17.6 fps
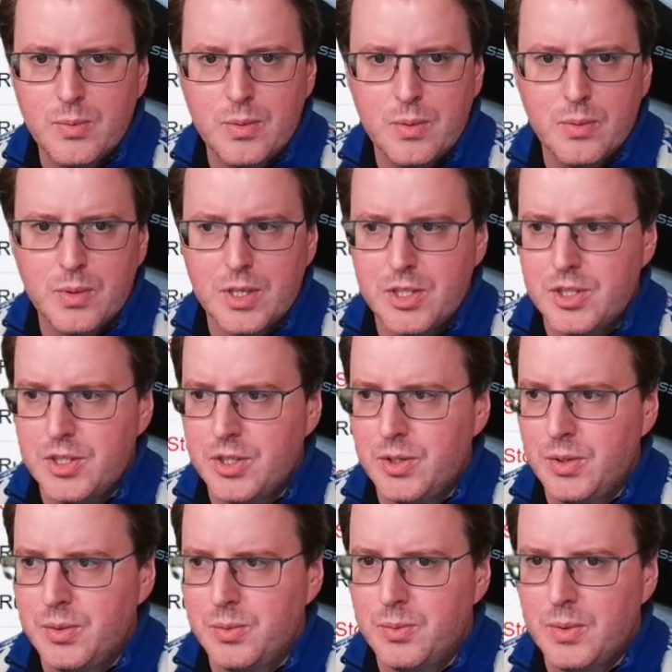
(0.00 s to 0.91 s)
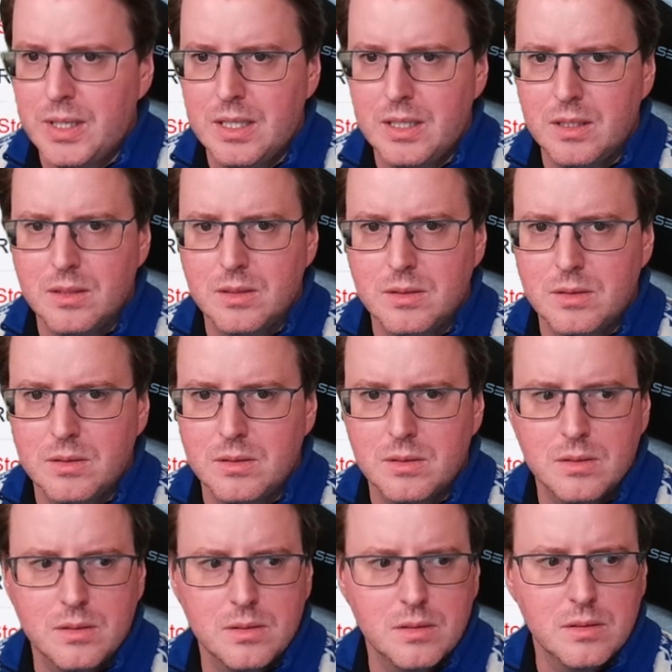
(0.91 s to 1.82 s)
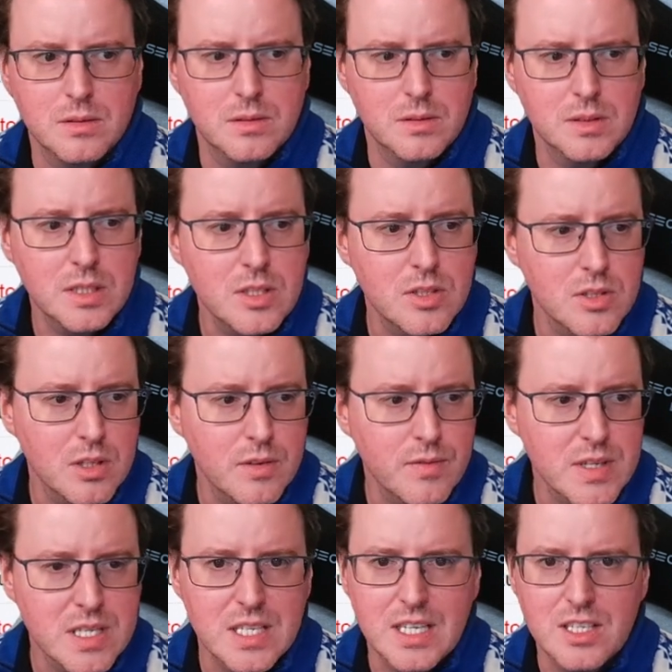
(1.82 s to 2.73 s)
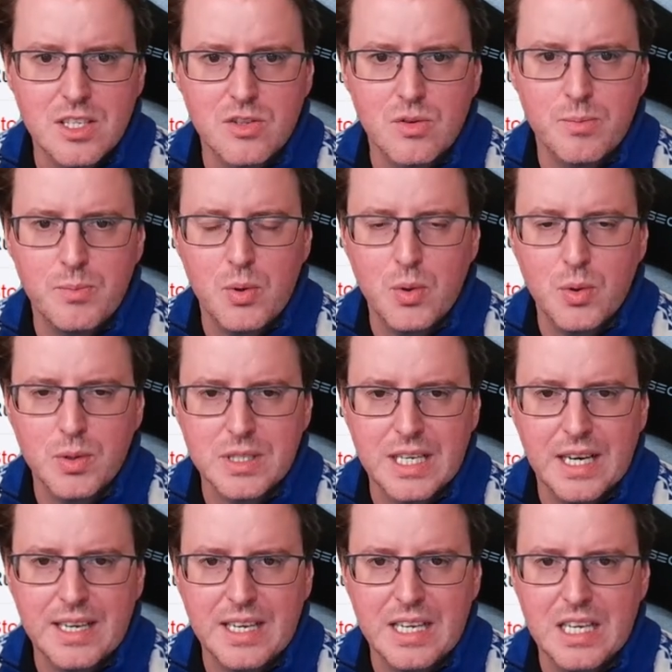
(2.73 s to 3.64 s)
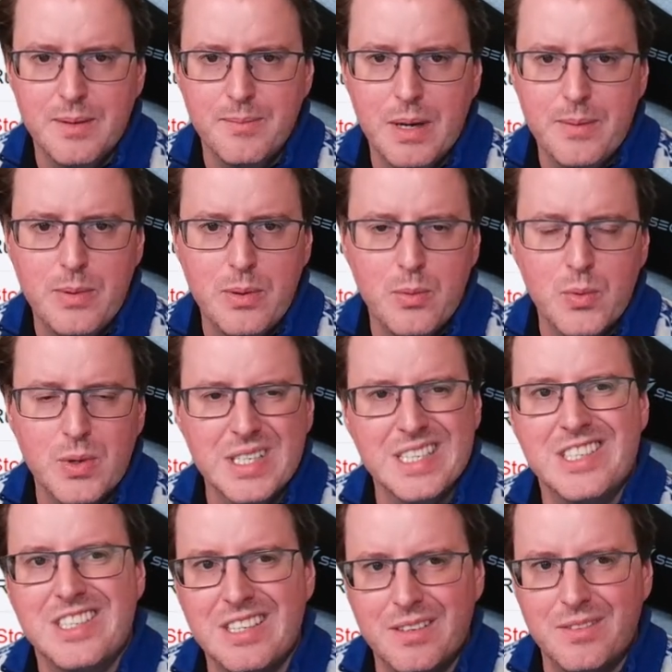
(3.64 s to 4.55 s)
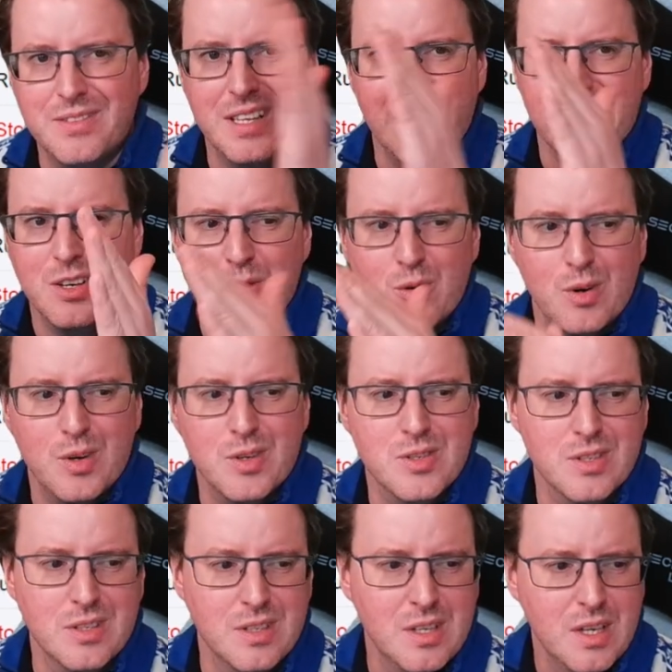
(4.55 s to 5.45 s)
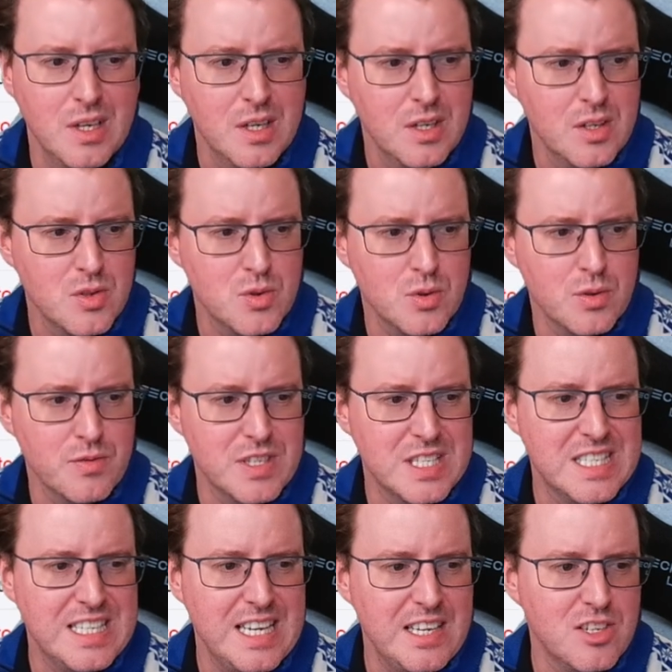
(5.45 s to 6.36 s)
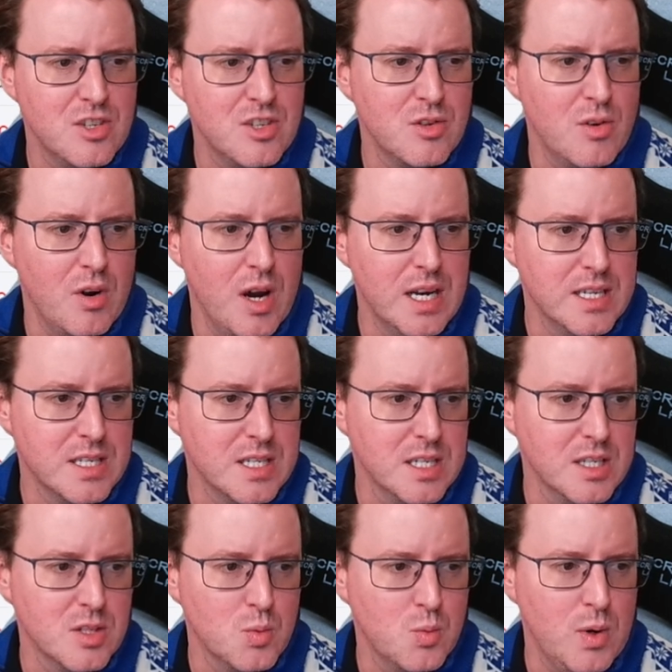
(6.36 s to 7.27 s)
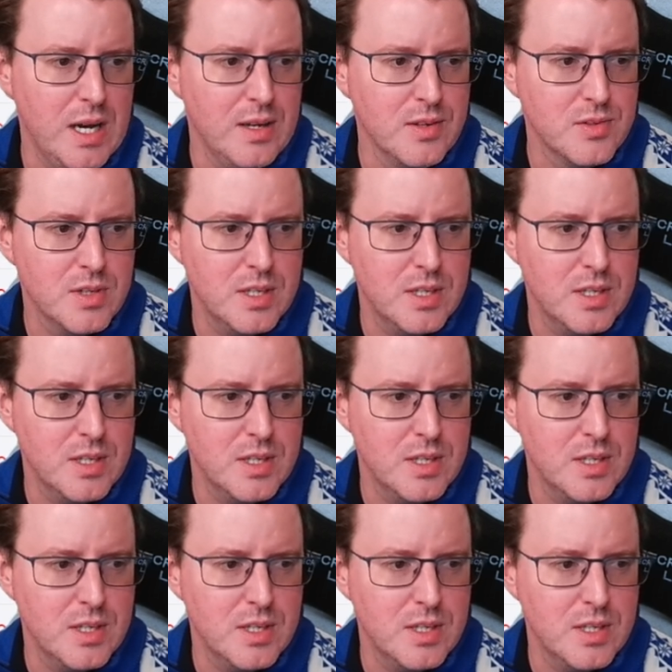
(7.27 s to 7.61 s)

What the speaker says: do we want to do? Well, this service status report down here, maybe we want to shift that across and sort of centerize it as well.